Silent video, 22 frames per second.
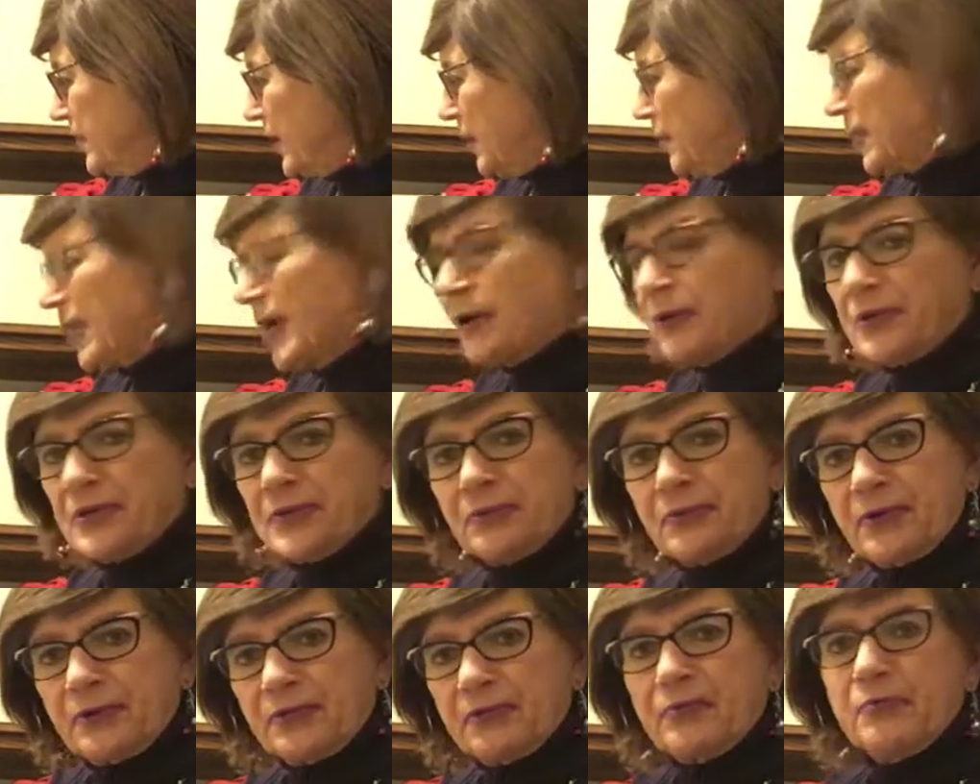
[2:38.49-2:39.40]
hours
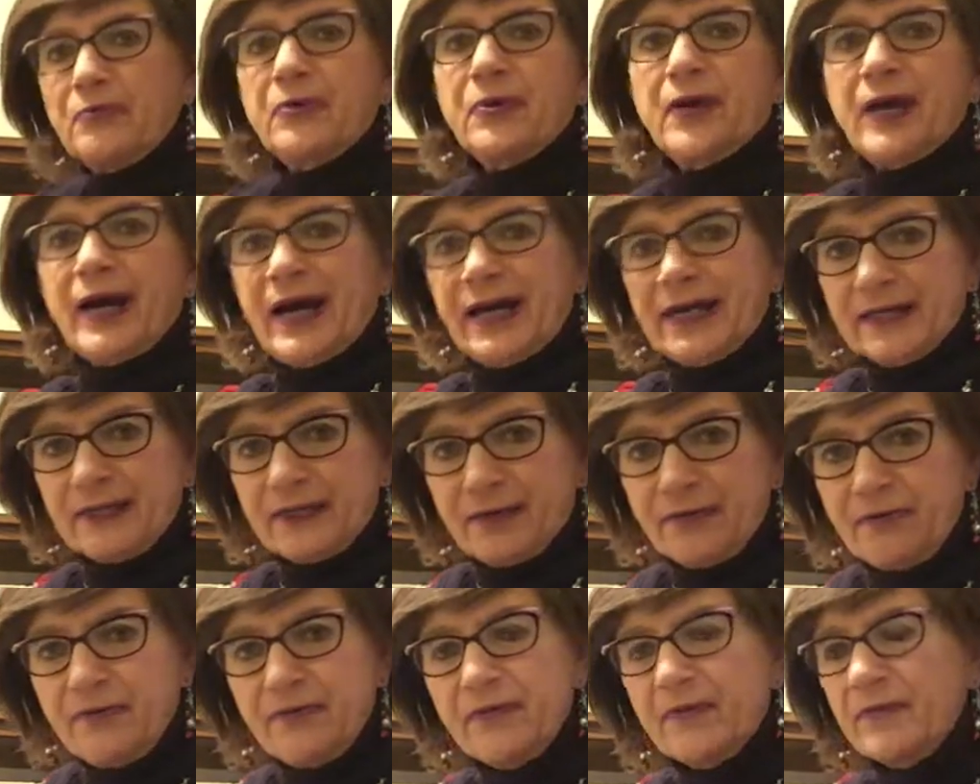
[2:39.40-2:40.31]
away from where I
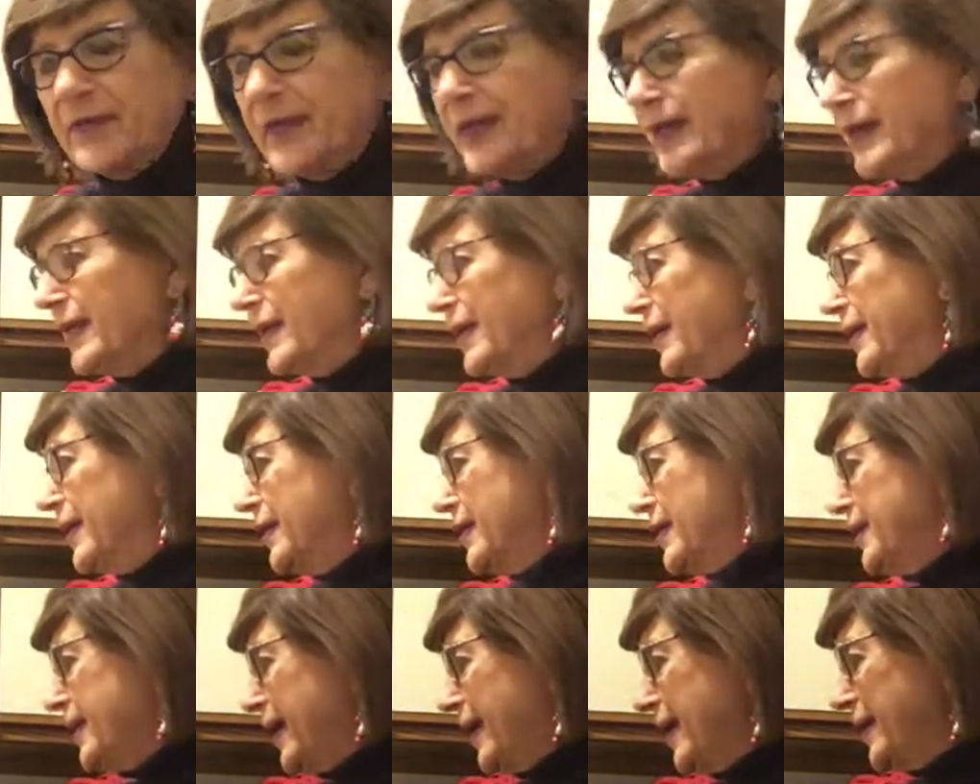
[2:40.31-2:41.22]
live
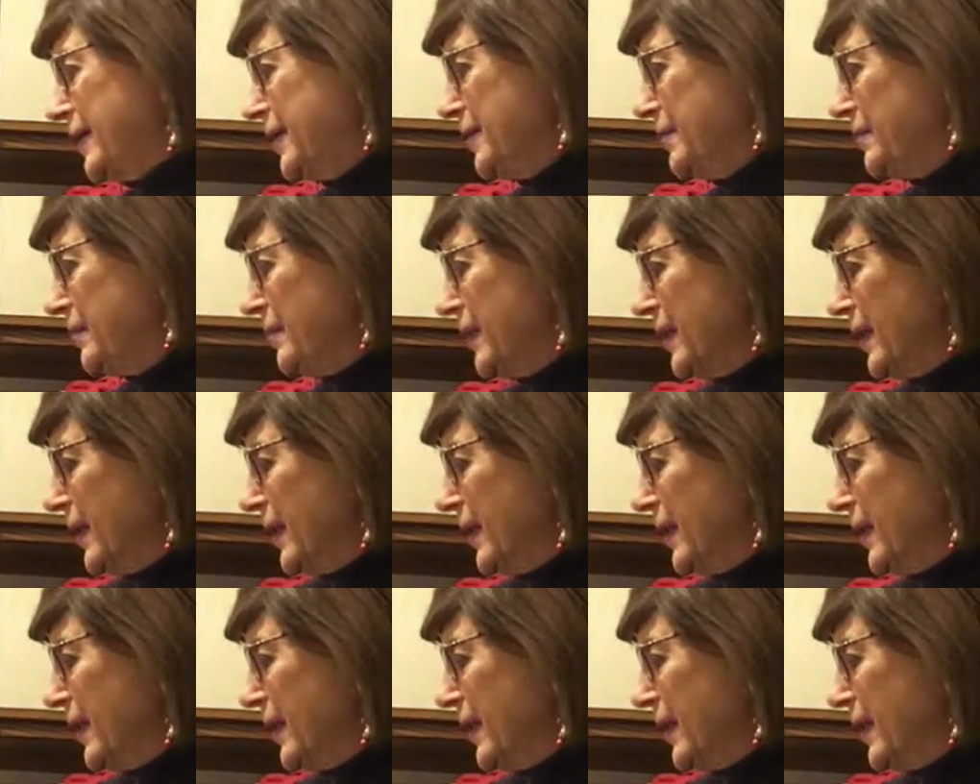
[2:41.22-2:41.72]
in Connecticut.